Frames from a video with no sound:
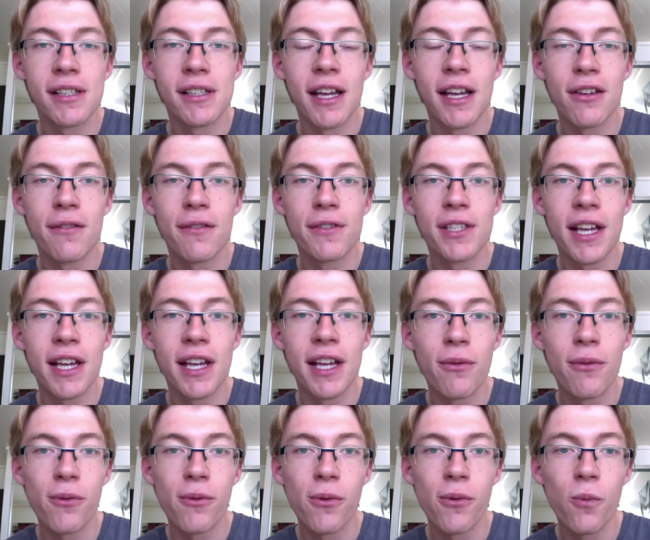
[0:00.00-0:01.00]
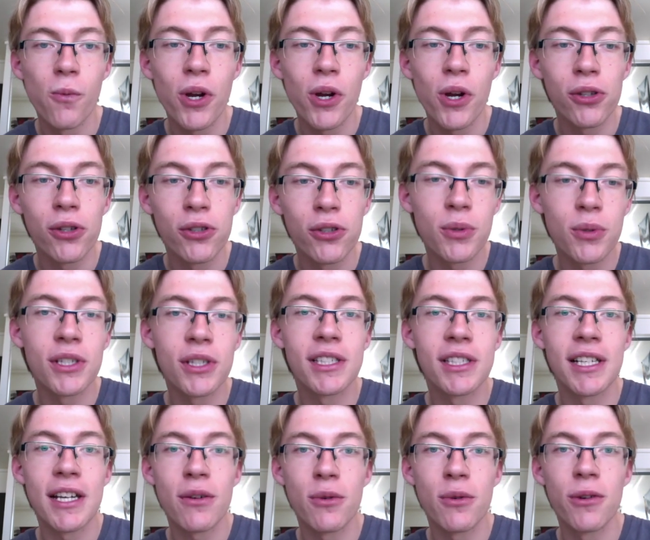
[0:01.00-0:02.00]
and you've said, we'll do a
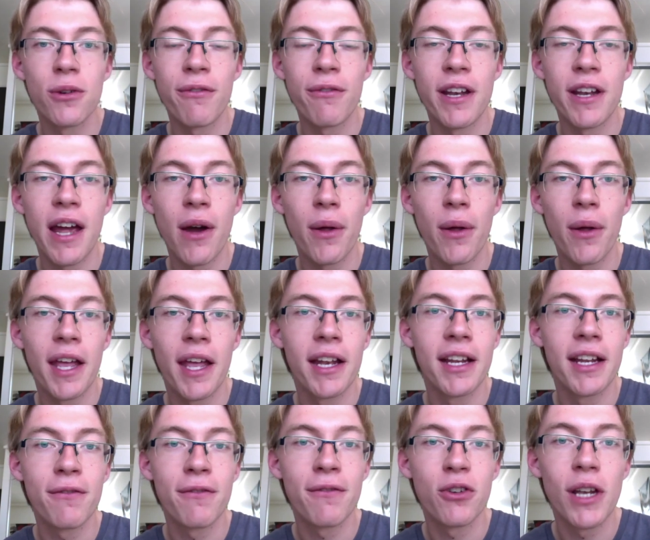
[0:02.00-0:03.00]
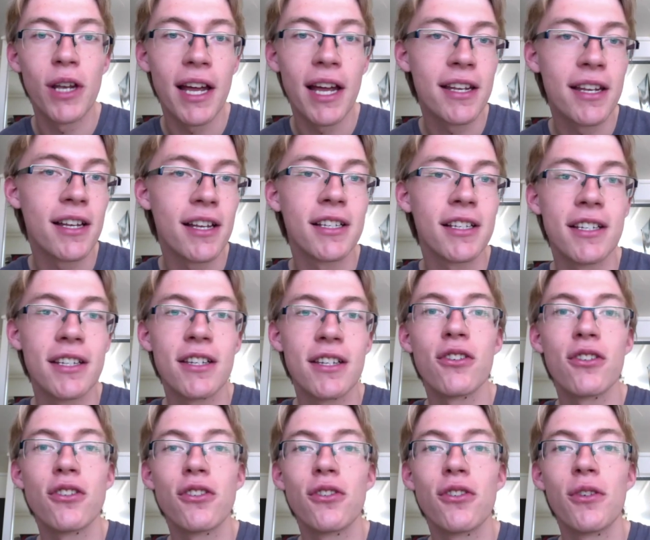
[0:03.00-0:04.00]
sequel every now and then if you let us
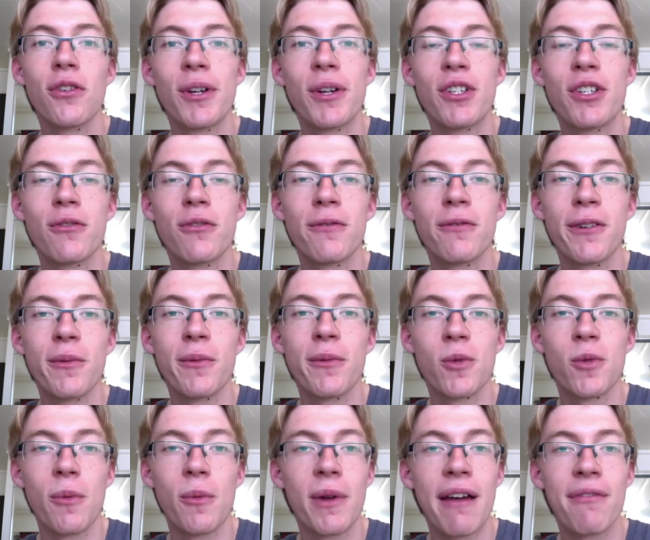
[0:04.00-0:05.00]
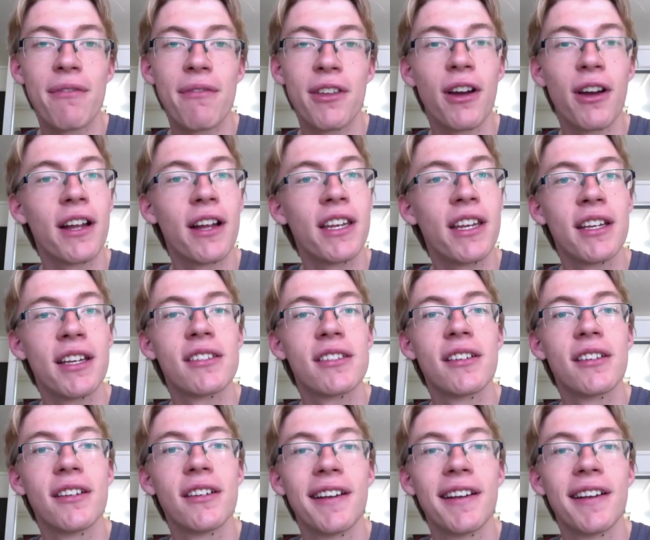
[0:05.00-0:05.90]
continue to do the original films when we have the ideas.